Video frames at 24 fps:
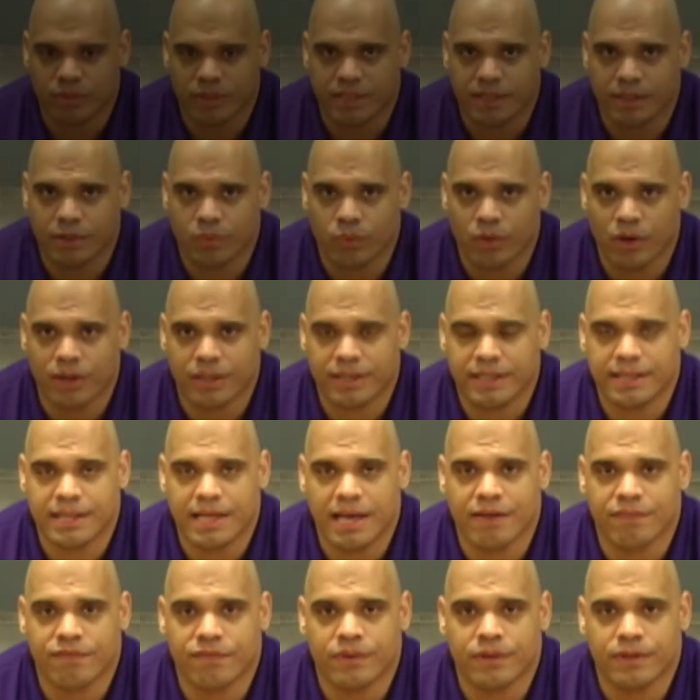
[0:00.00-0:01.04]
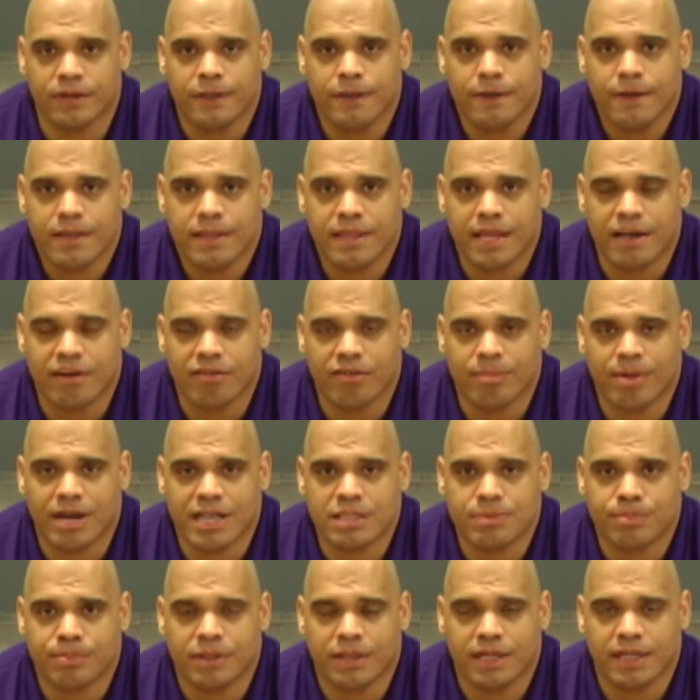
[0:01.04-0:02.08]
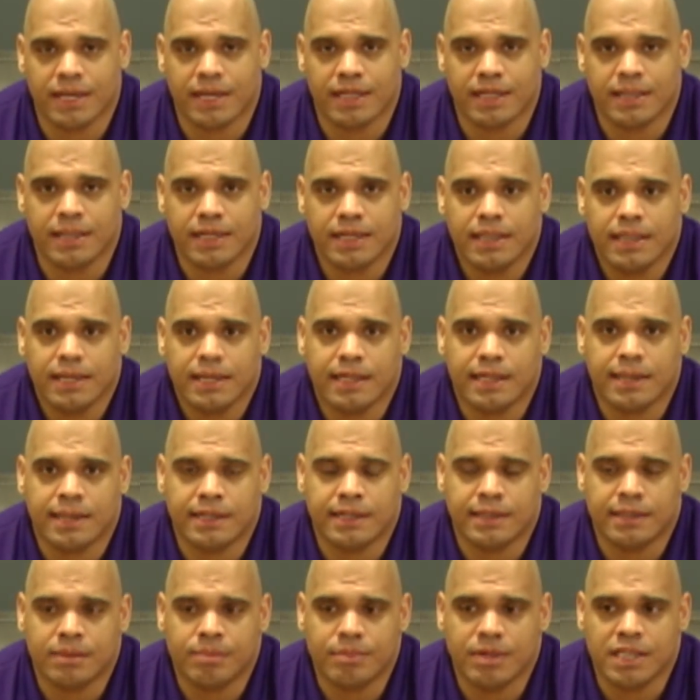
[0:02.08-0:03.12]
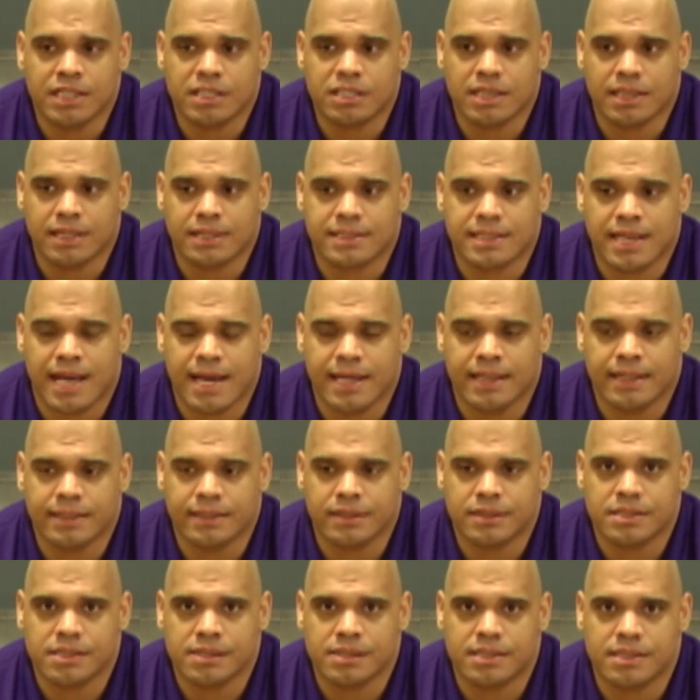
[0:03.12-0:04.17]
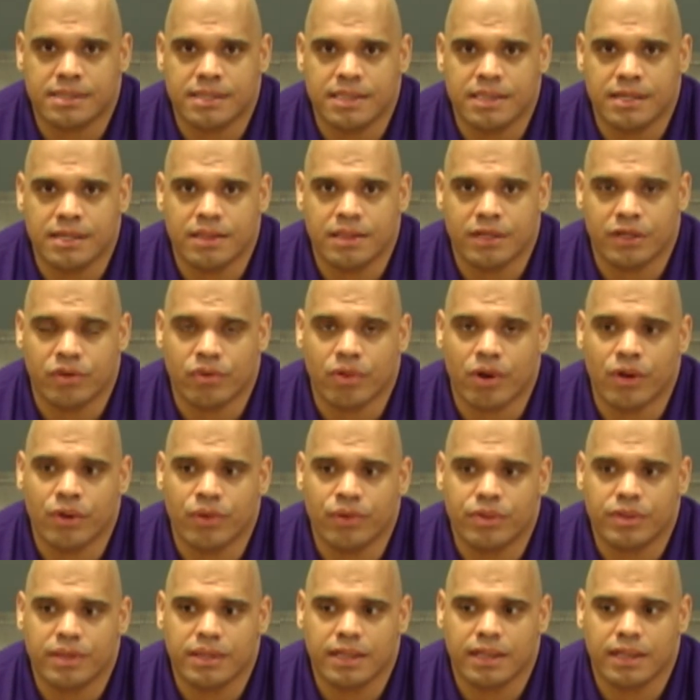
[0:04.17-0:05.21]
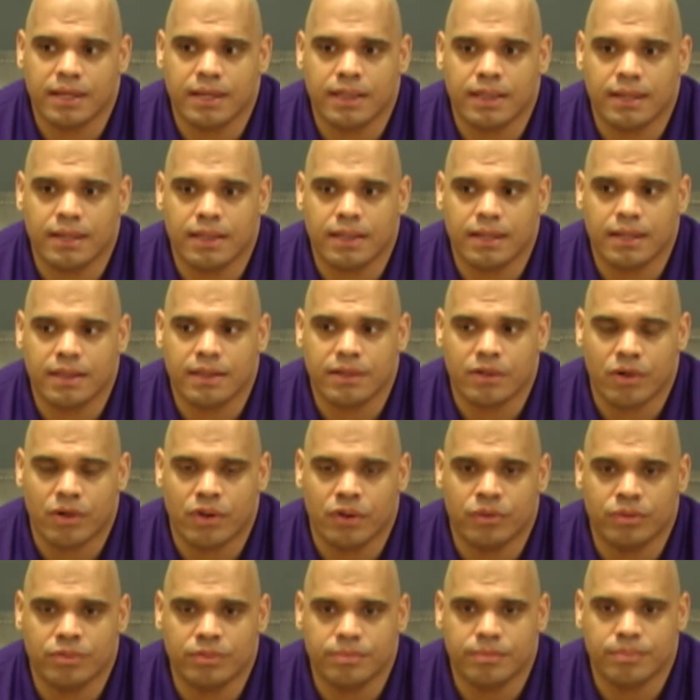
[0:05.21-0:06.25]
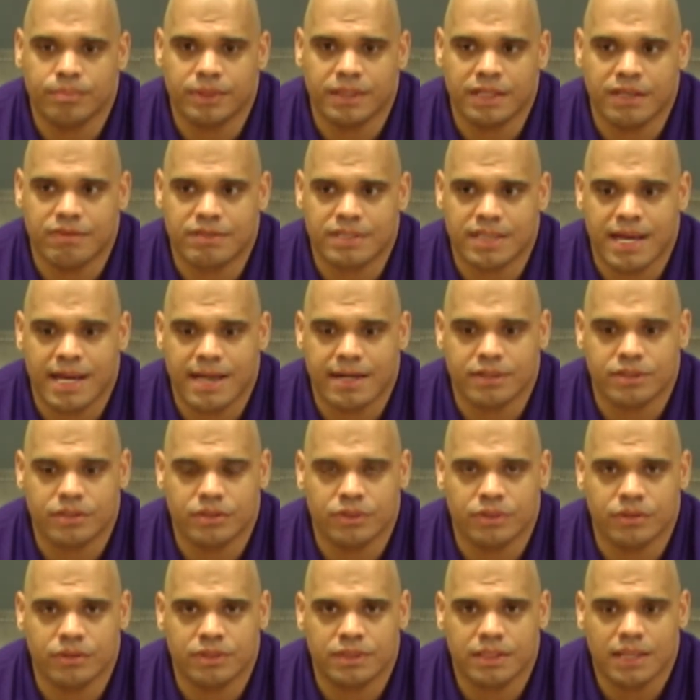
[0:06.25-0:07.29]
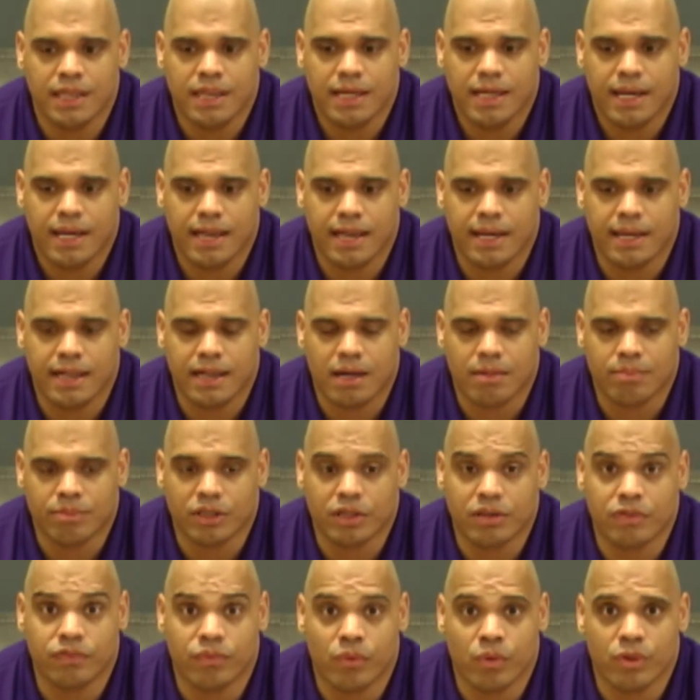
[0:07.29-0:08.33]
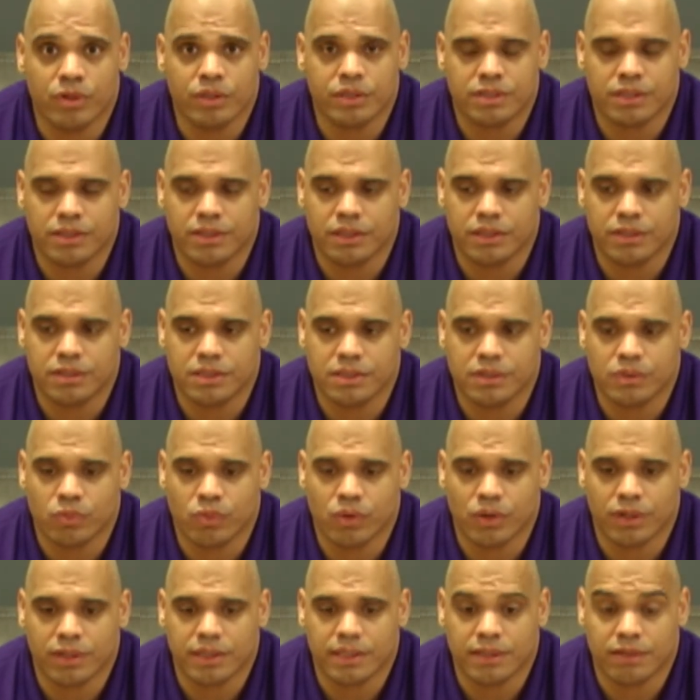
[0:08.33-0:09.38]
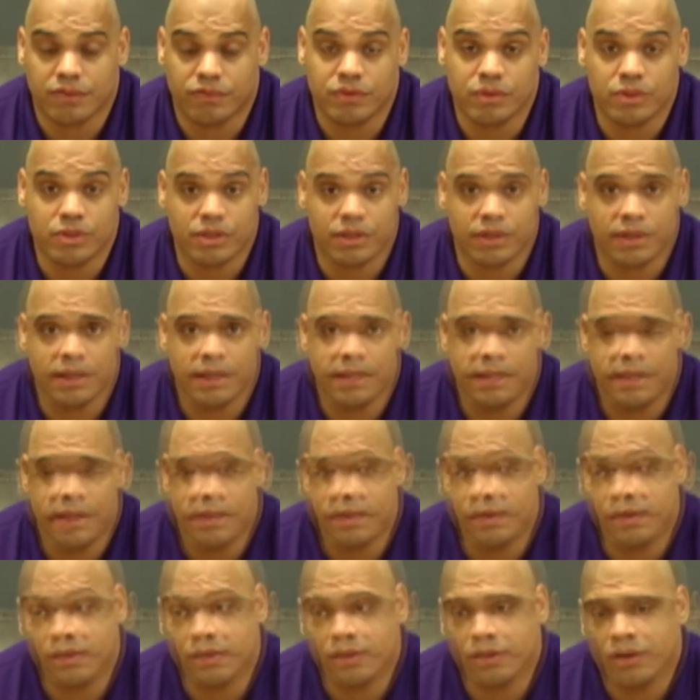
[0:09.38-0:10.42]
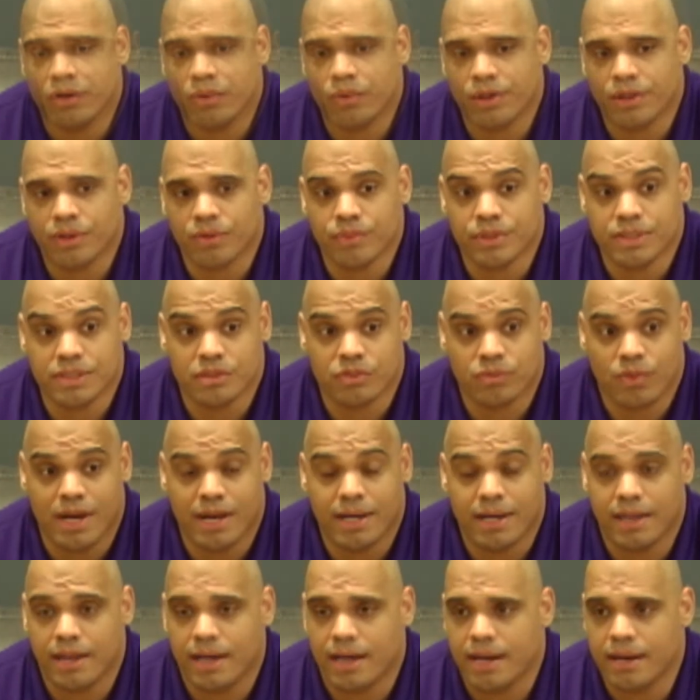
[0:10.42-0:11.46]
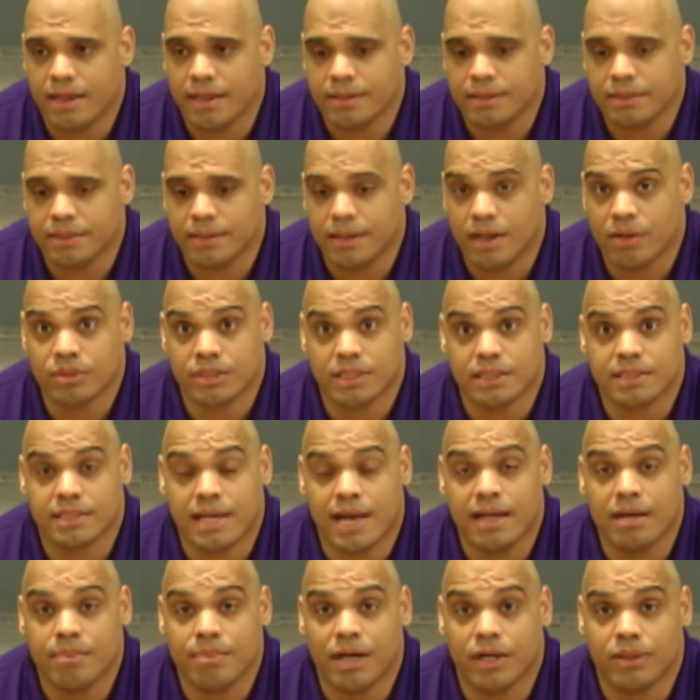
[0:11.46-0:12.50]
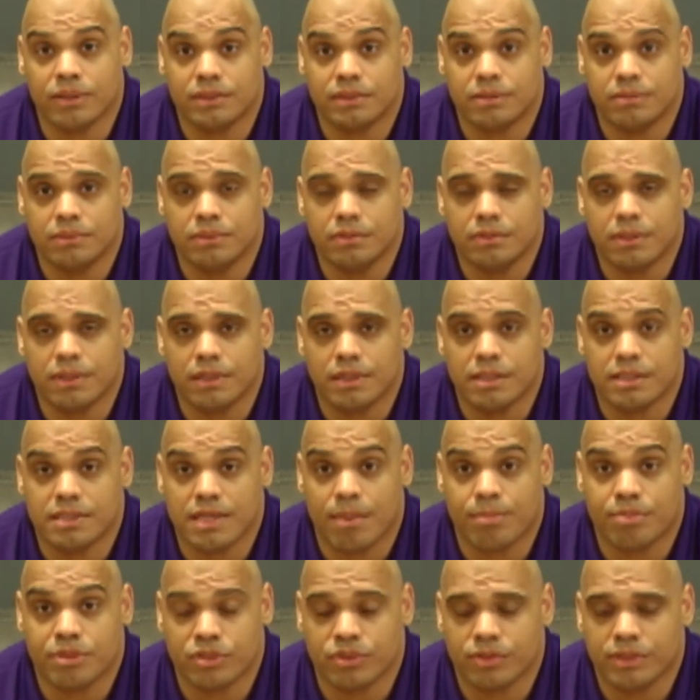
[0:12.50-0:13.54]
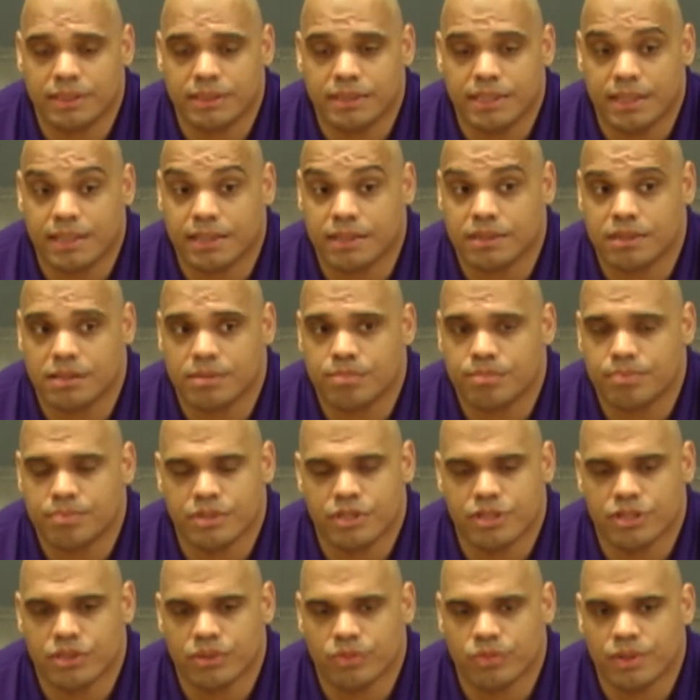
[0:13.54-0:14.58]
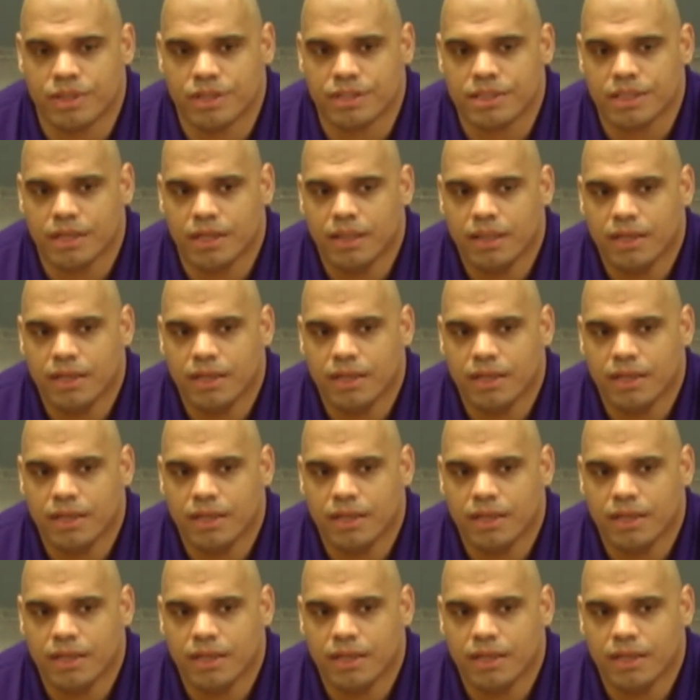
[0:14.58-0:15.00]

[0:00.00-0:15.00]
with the work and the effort that everybody's put in. It's exciting to see the growth in their own beliefs and attitudes, and I'm looking forward to the work in the future. I think, you know, one of the reasons why I was excited about this opportunity and taking this position was